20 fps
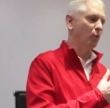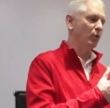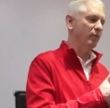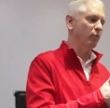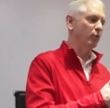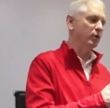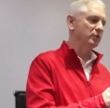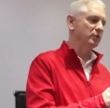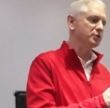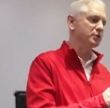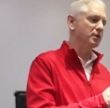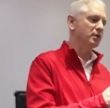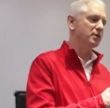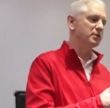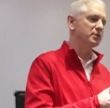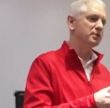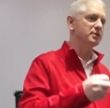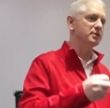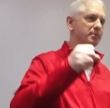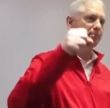We have wheel
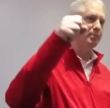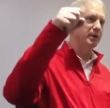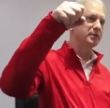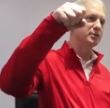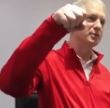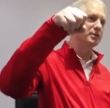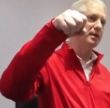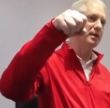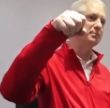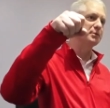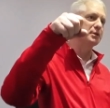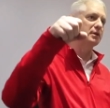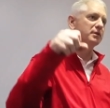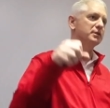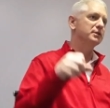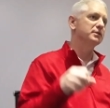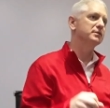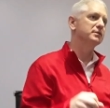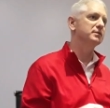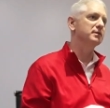chargers and benchtop
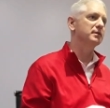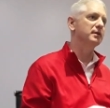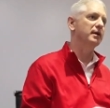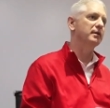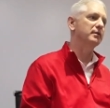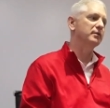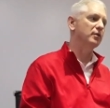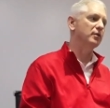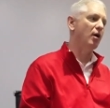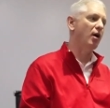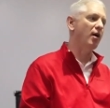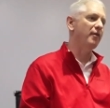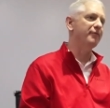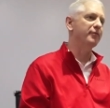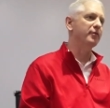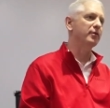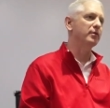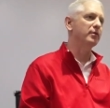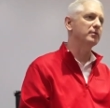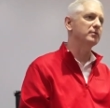chargers that
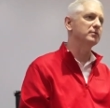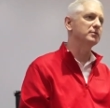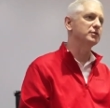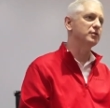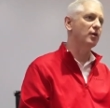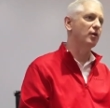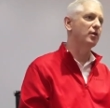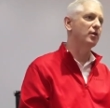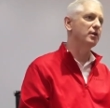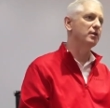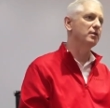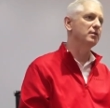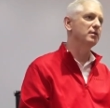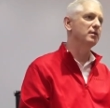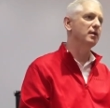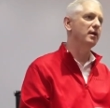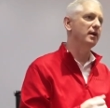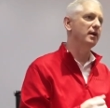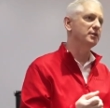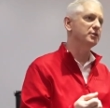offer starting
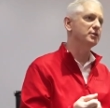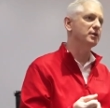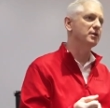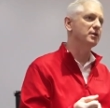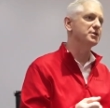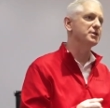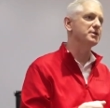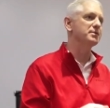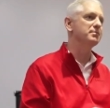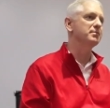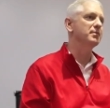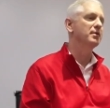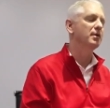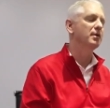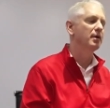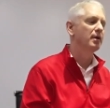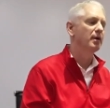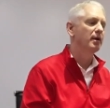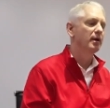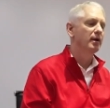and charging.
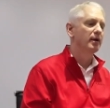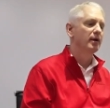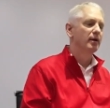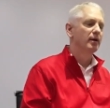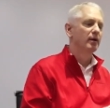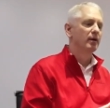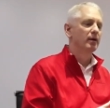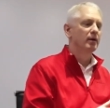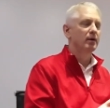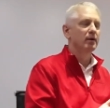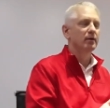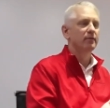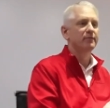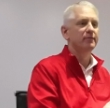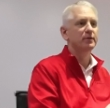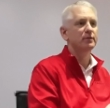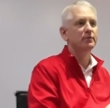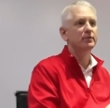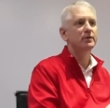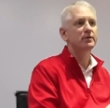
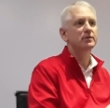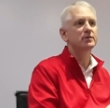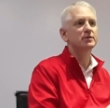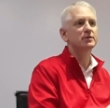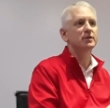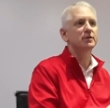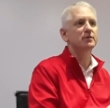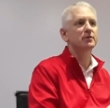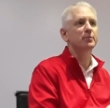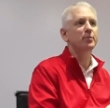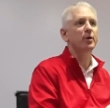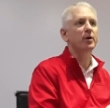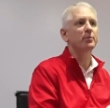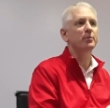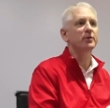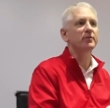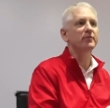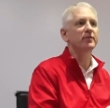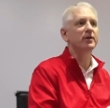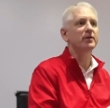A few years ago,
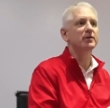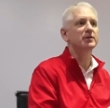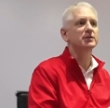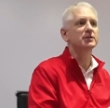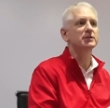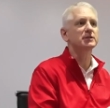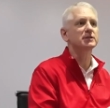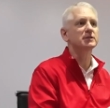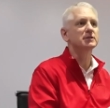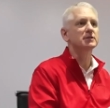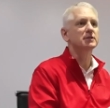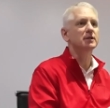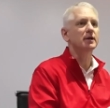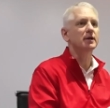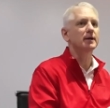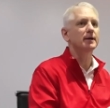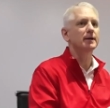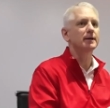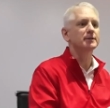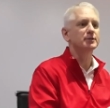Department of Energy
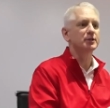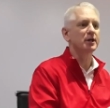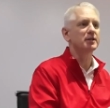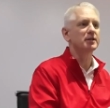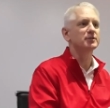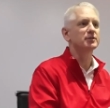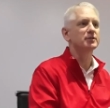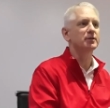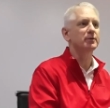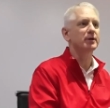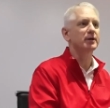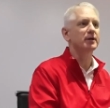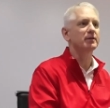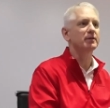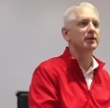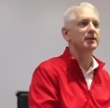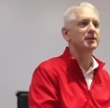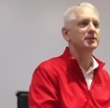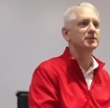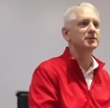changed the
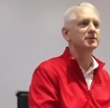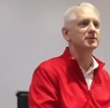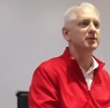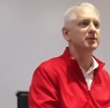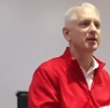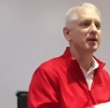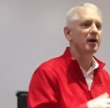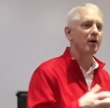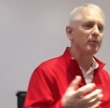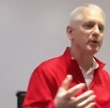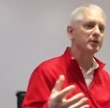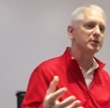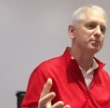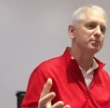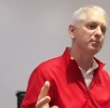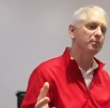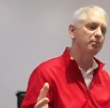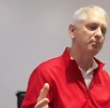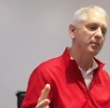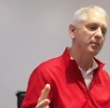regulations on how much